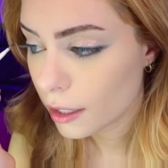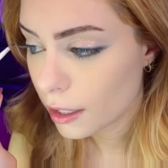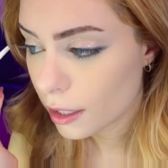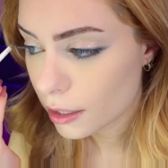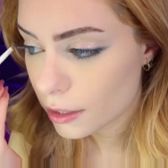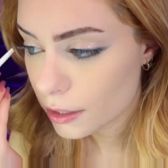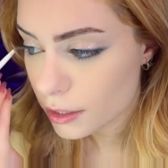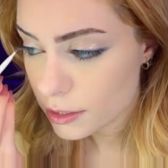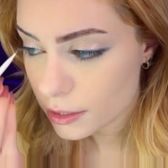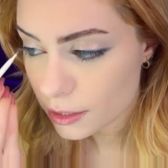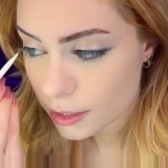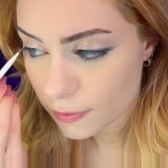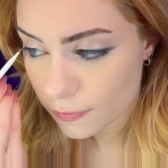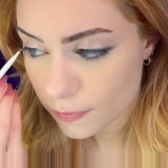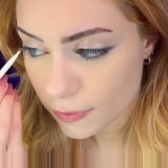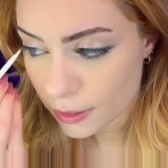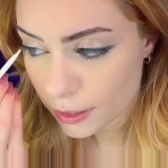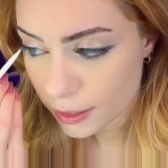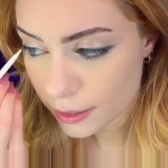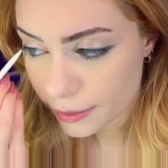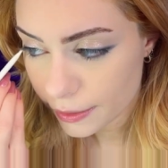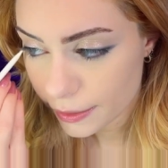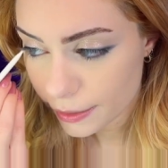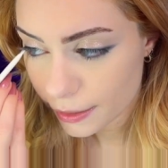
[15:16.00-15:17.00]
Just giving
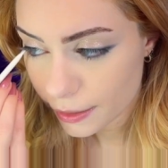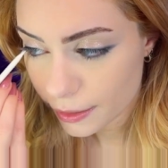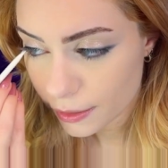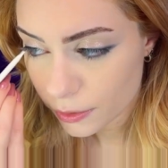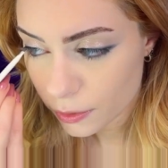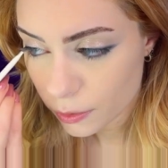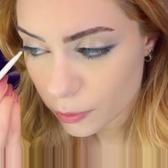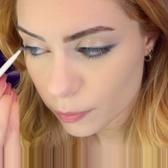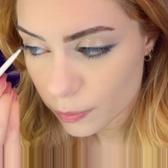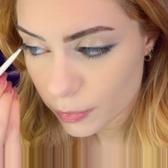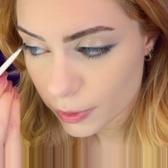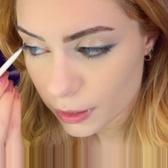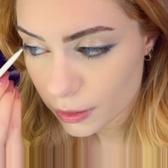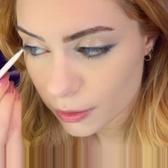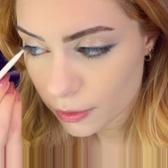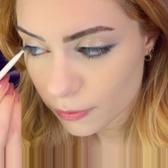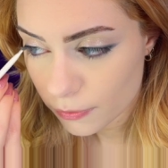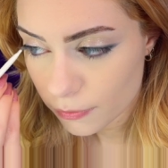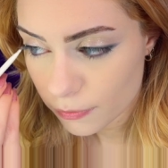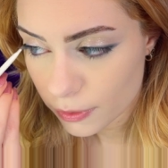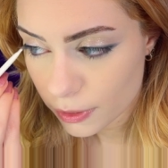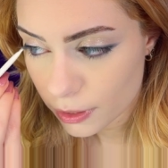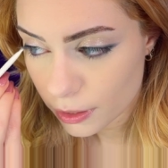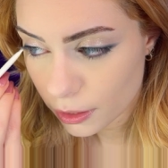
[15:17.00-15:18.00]
a little bit of
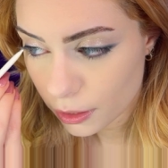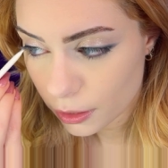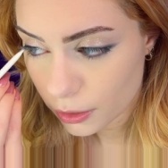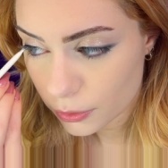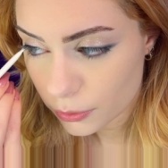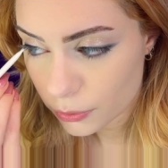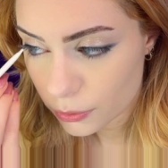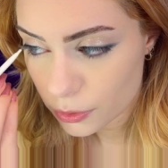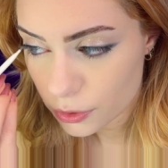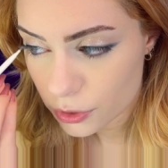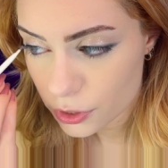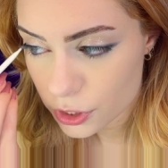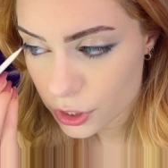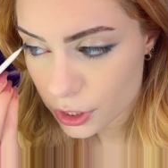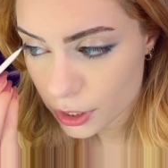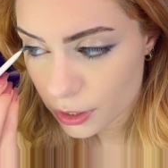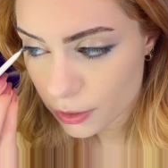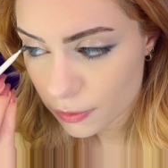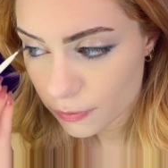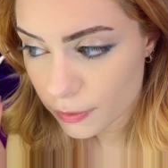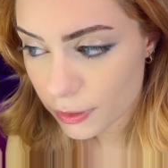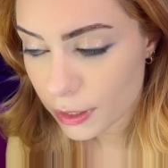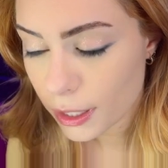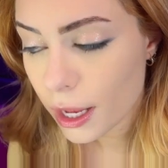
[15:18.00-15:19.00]
an illusion
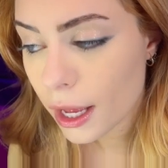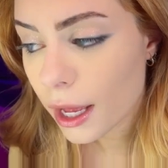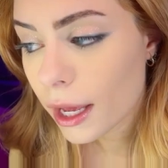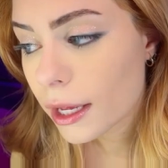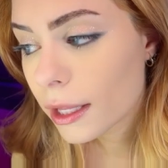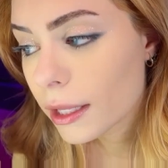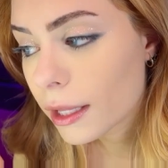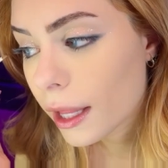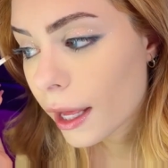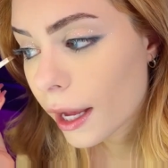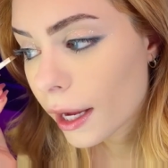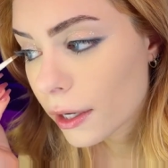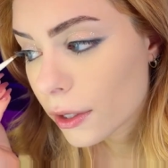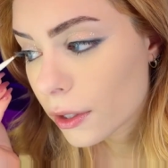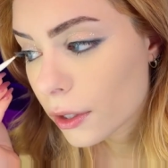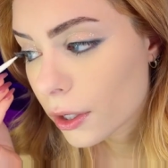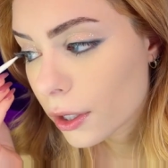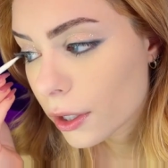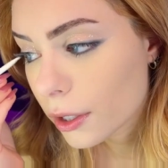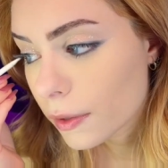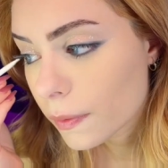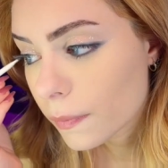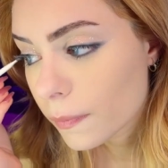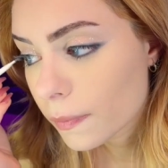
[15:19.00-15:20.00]
of an
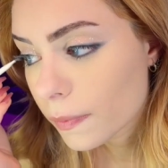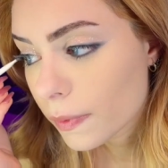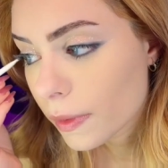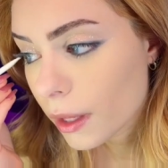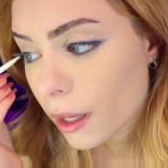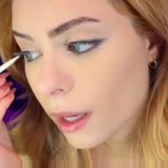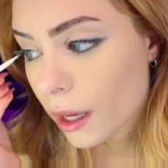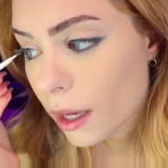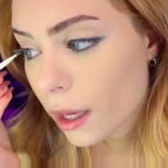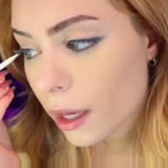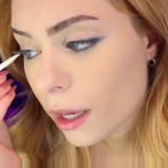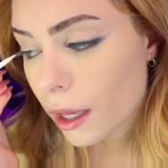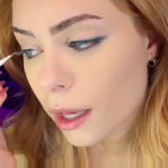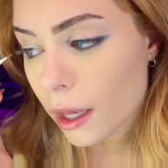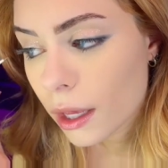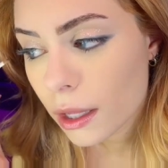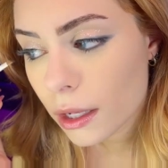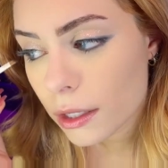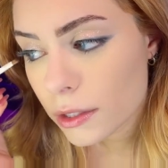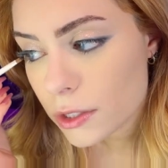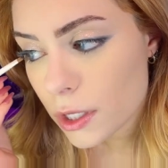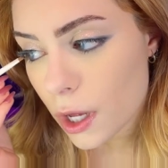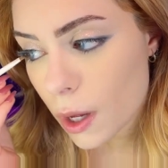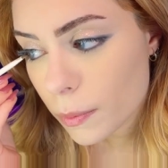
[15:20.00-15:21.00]
eyeliner.
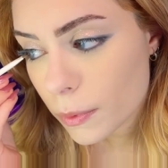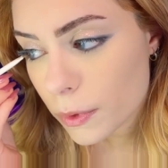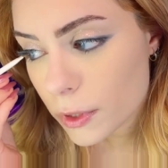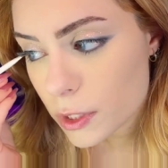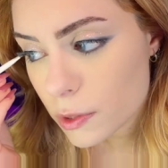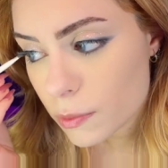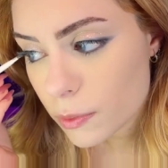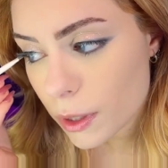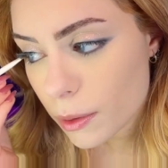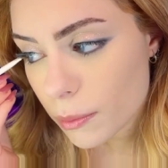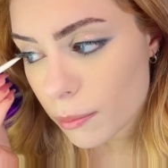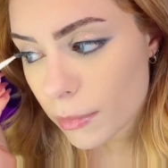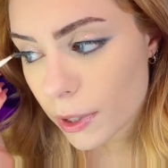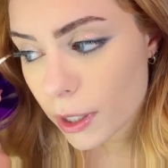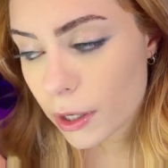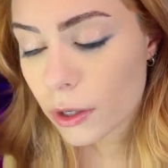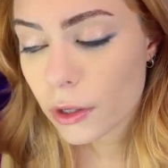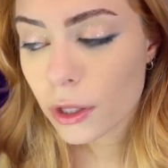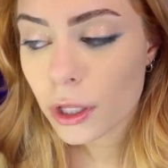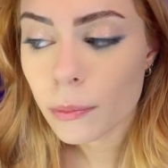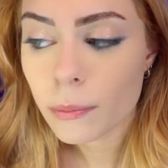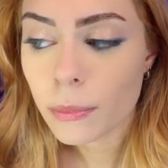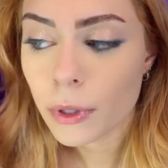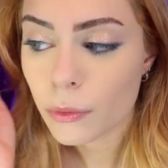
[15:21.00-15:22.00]
It's almost what
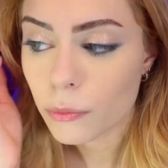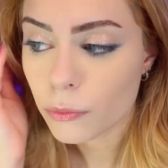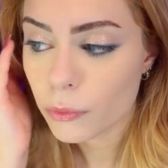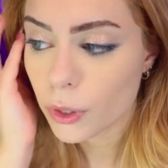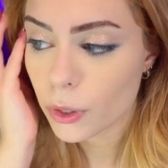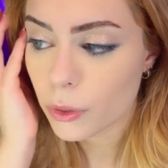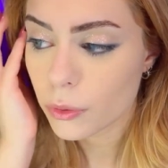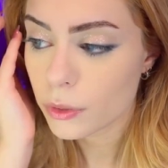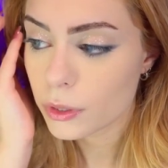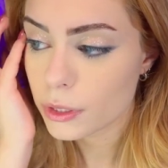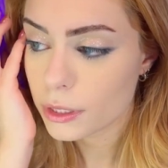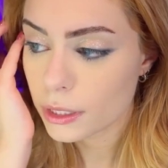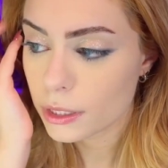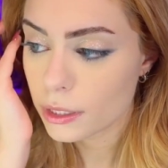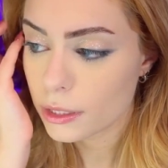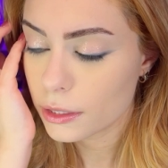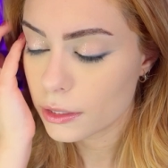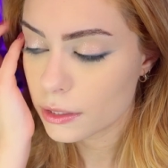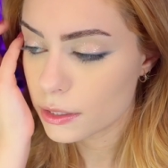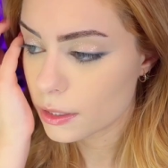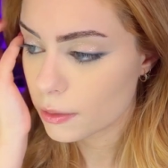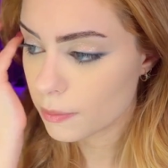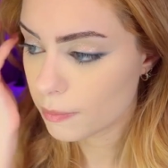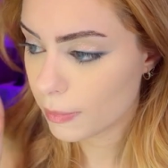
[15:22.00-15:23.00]
Marilyn Monroe did
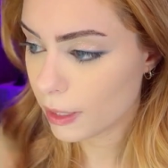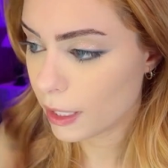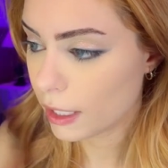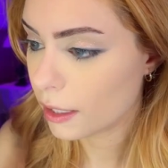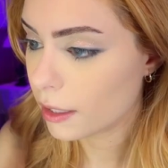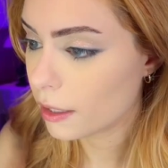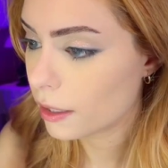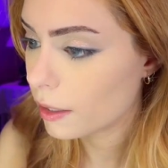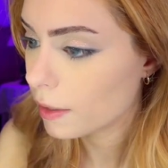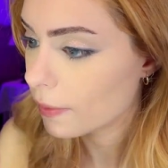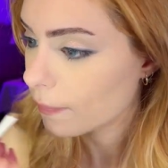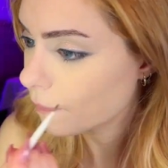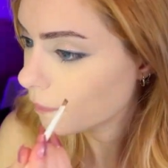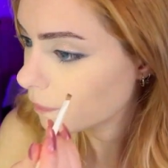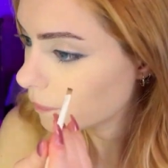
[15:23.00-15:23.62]
to make